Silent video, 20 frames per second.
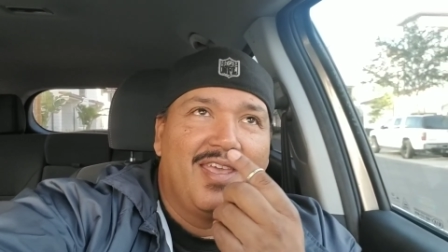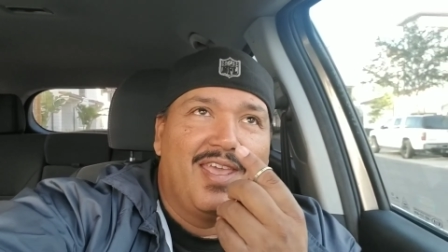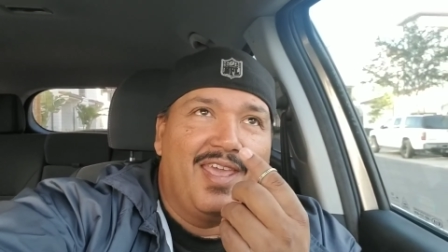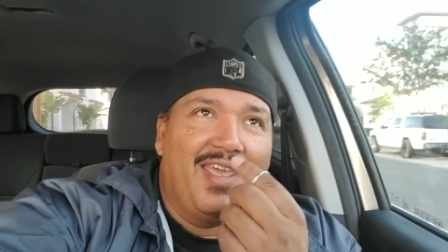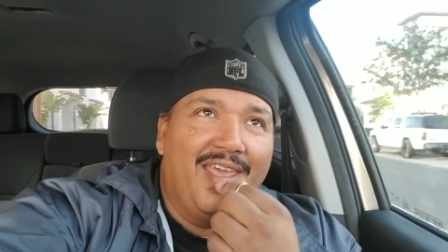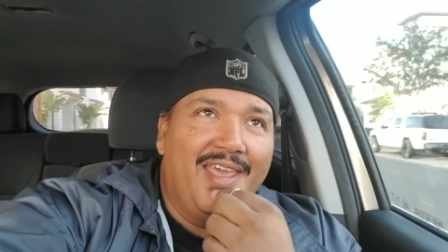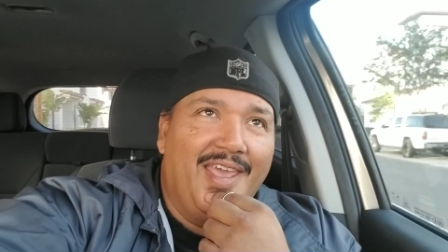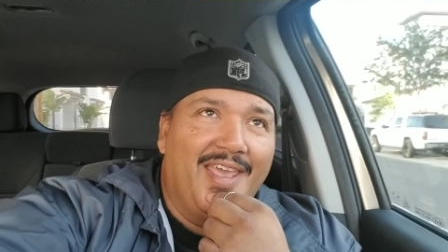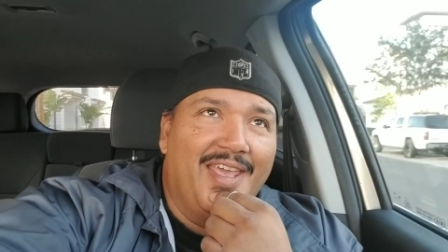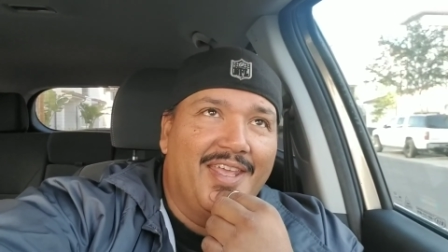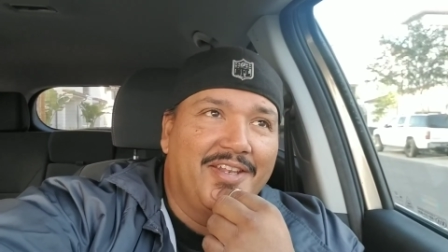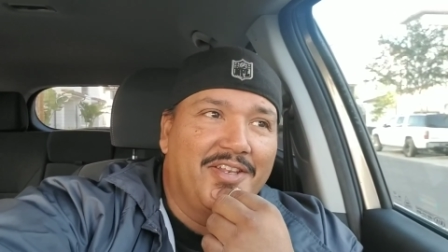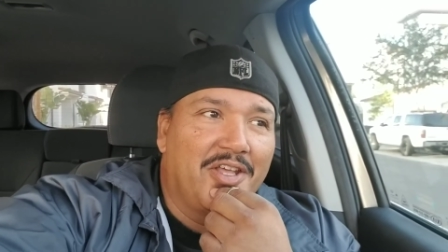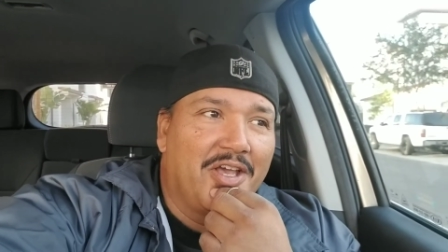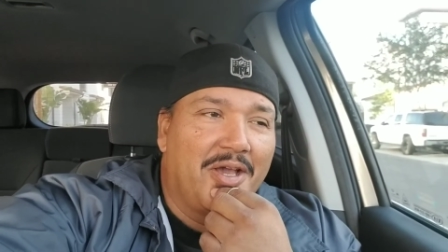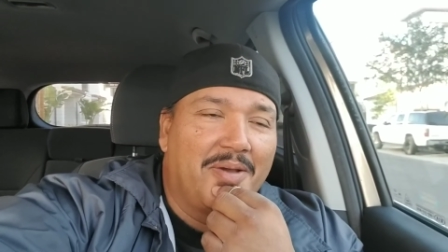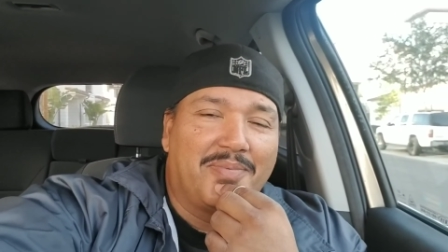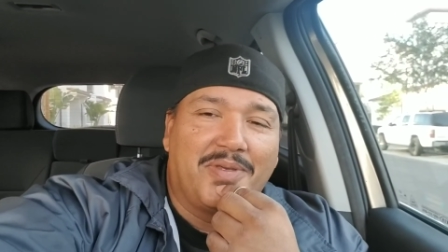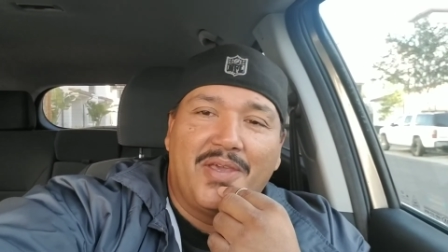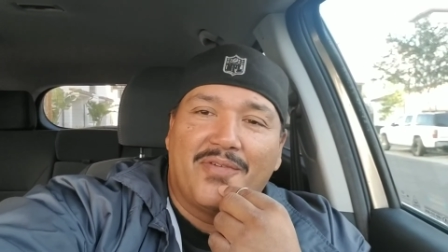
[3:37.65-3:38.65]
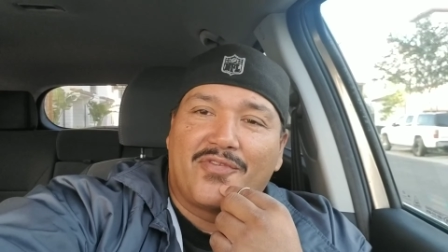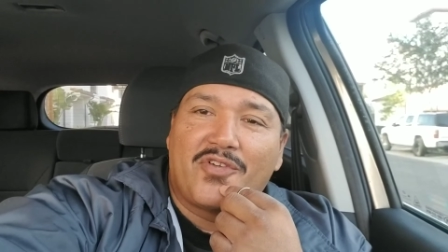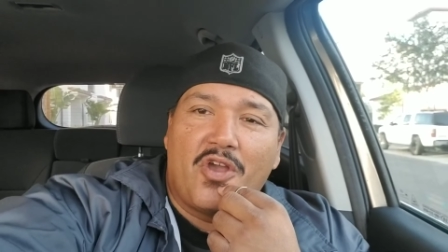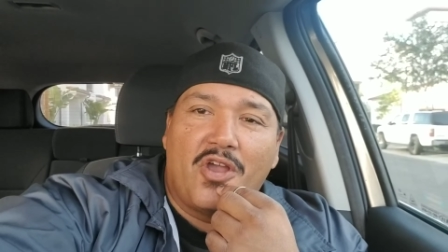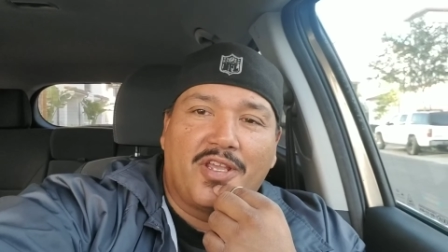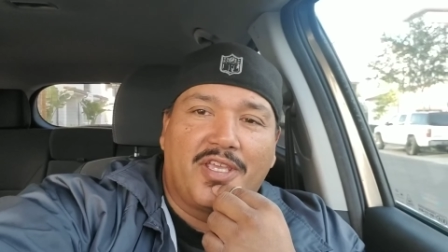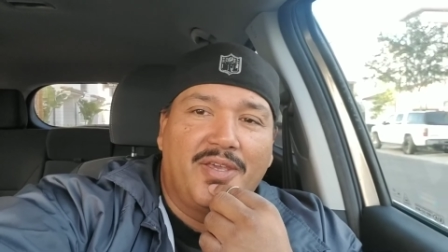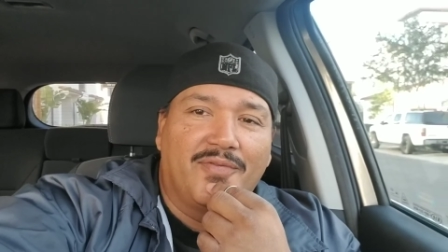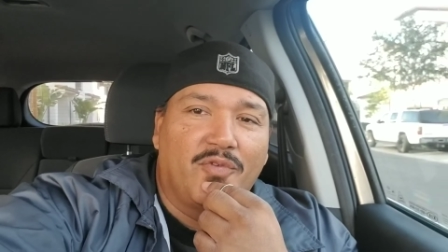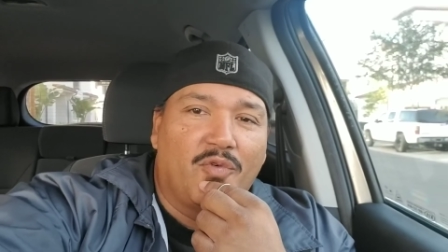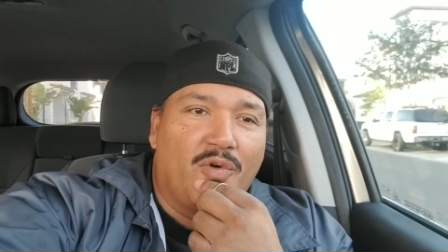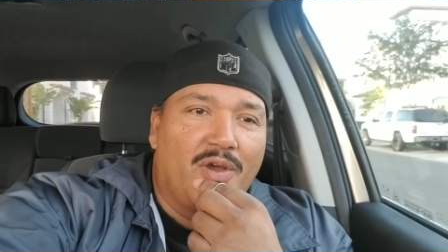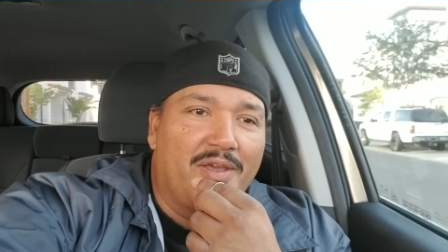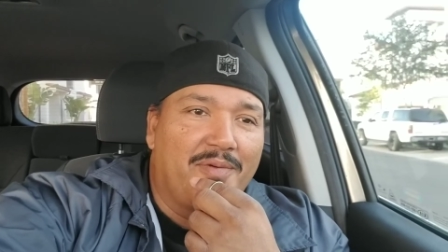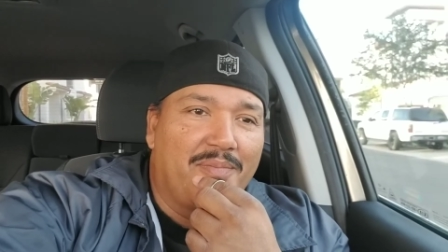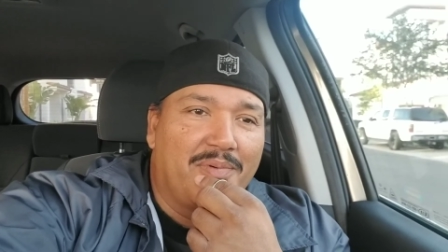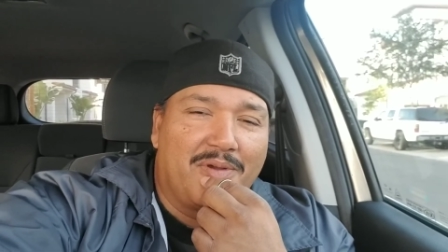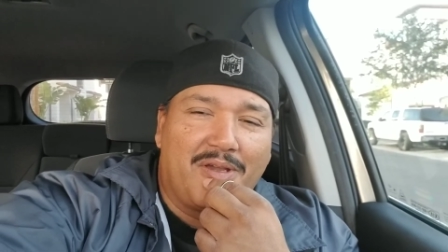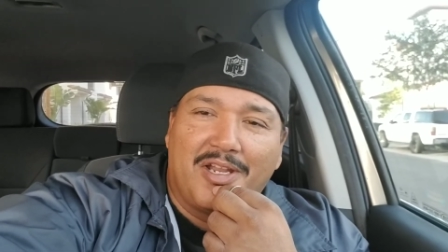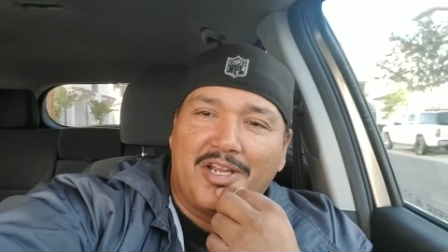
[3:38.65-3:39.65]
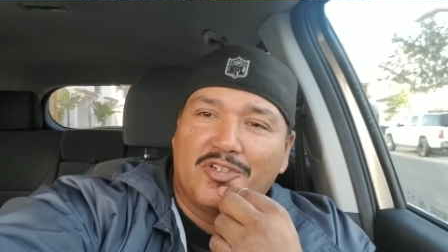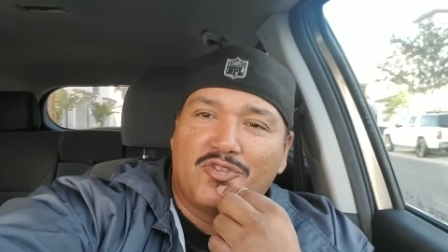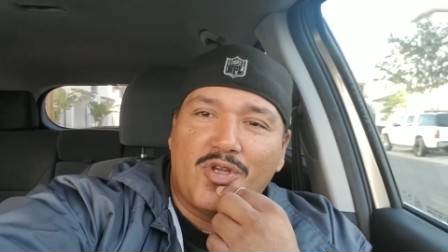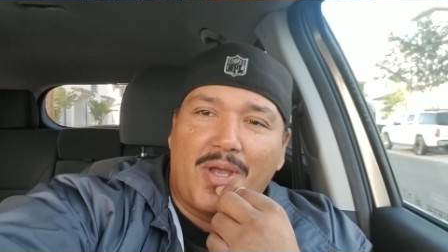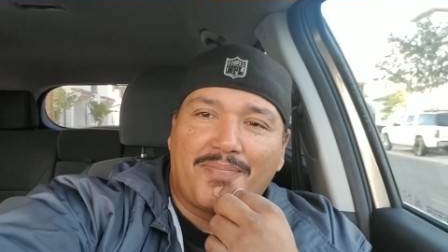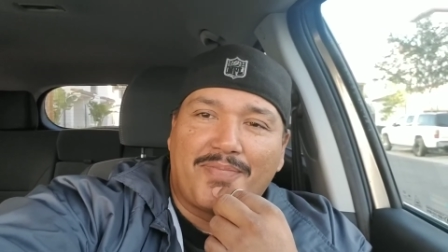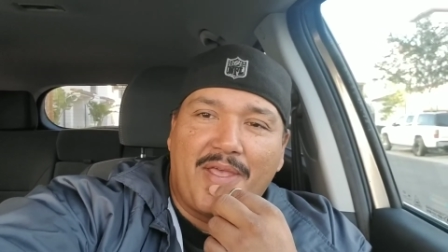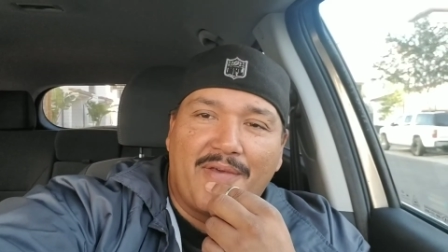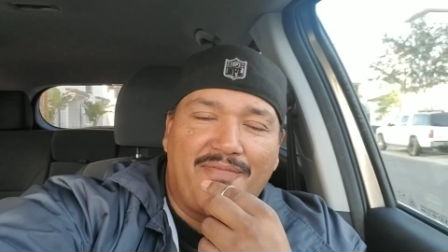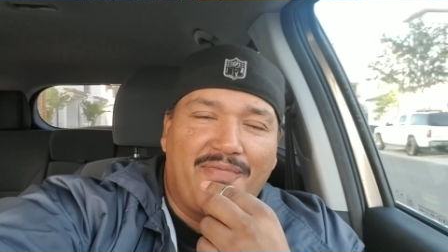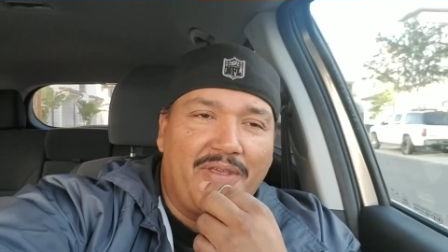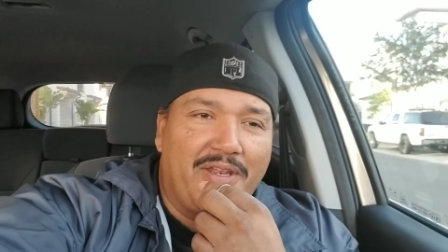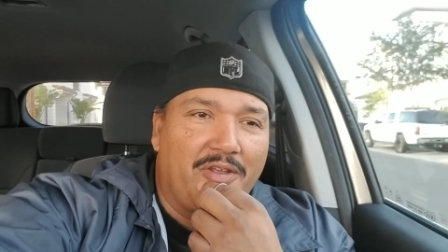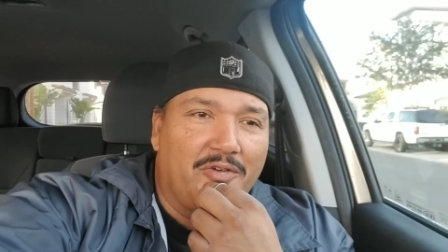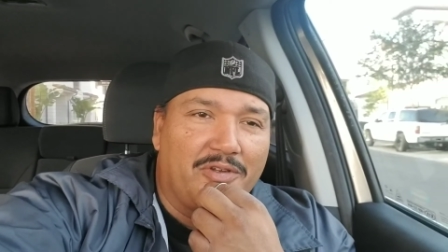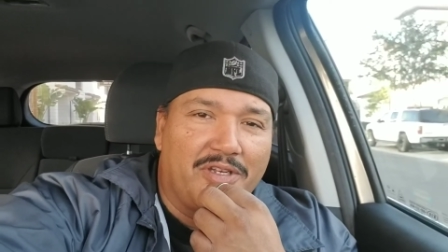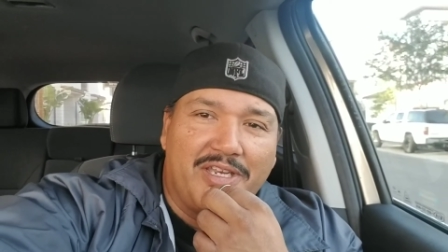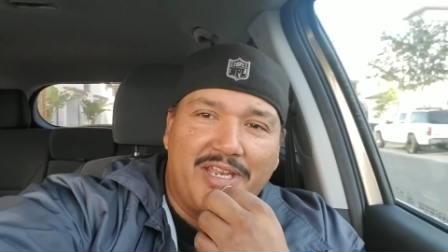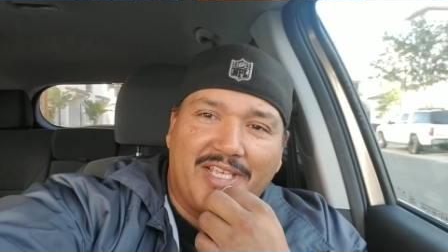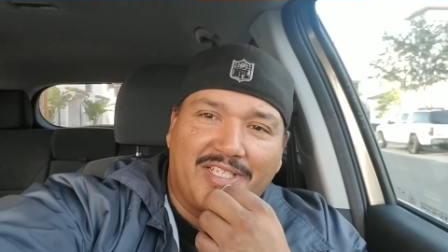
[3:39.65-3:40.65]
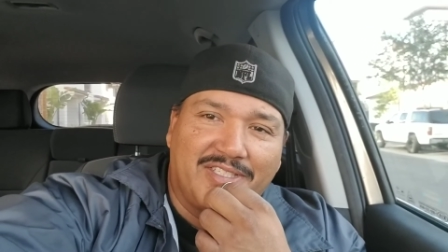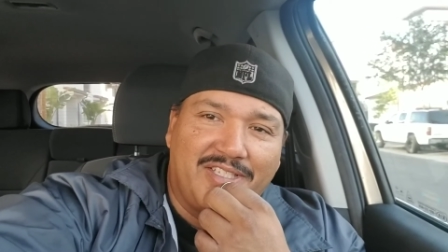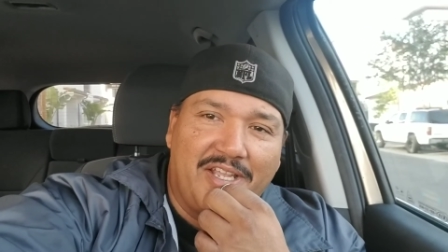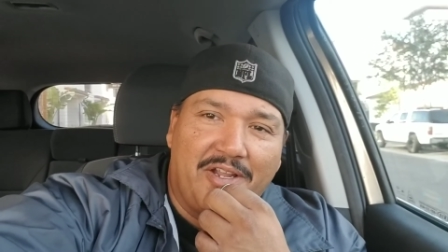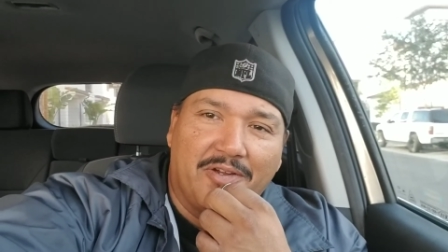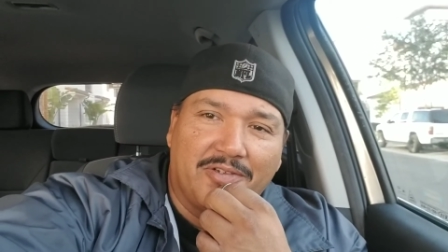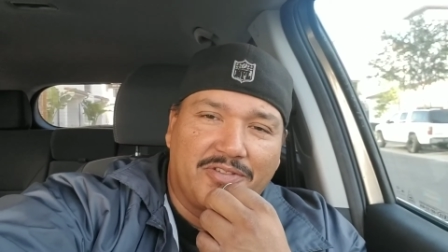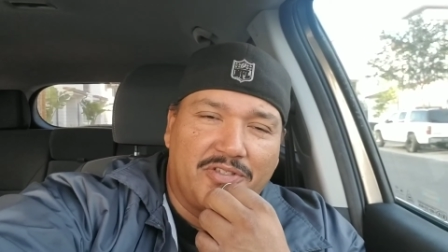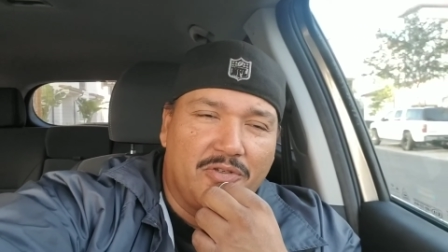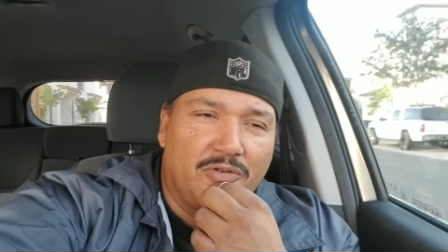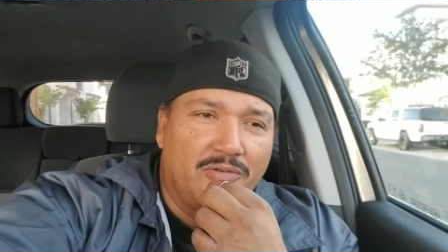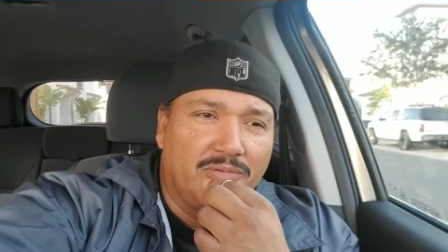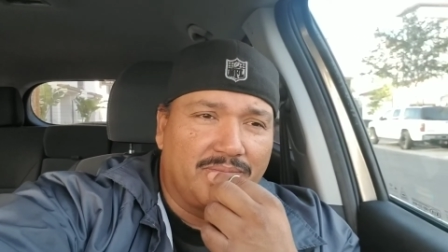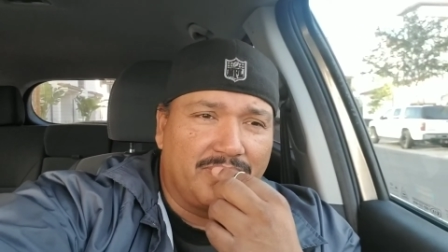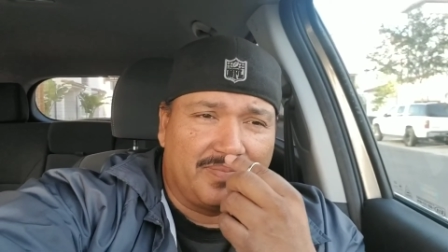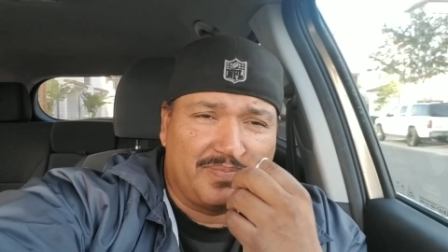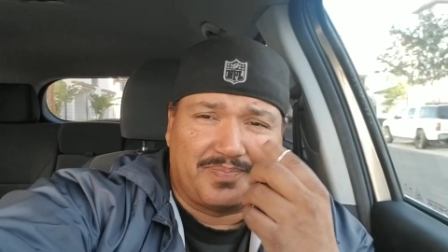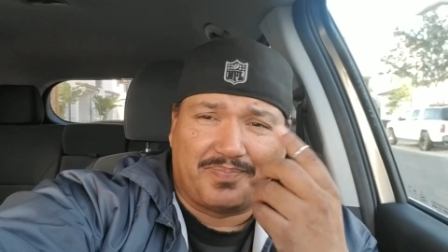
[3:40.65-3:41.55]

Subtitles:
And gift card giveaway. We're going to drop that video in the next day or two.